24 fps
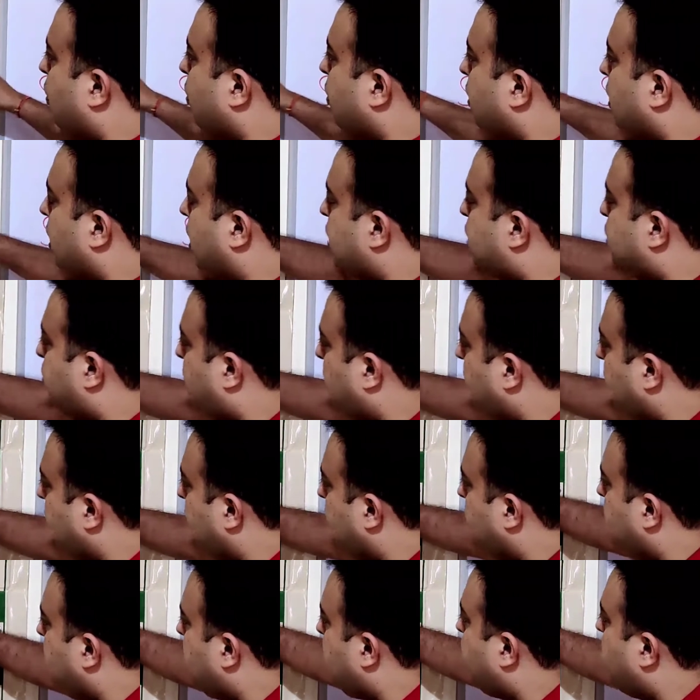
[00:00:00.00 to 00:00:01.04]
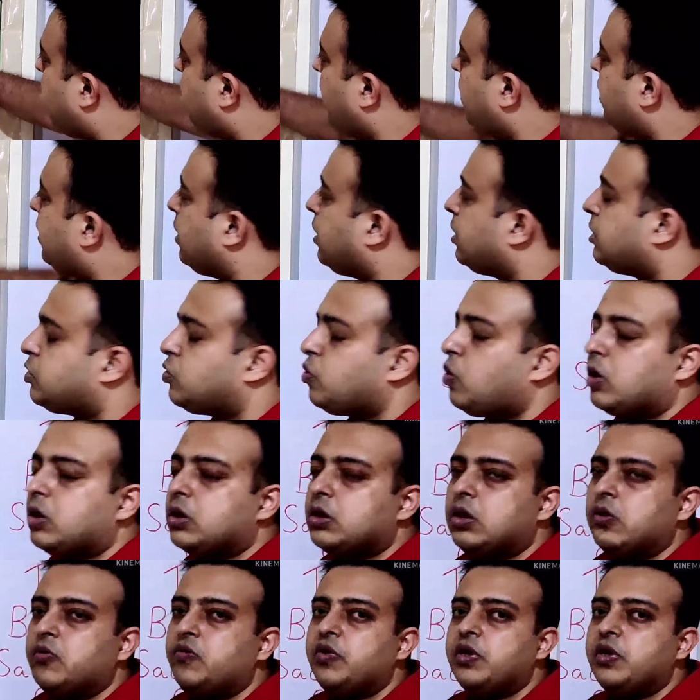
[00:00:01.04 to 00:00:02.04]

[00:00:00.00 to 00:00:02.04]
on the h5, white has got the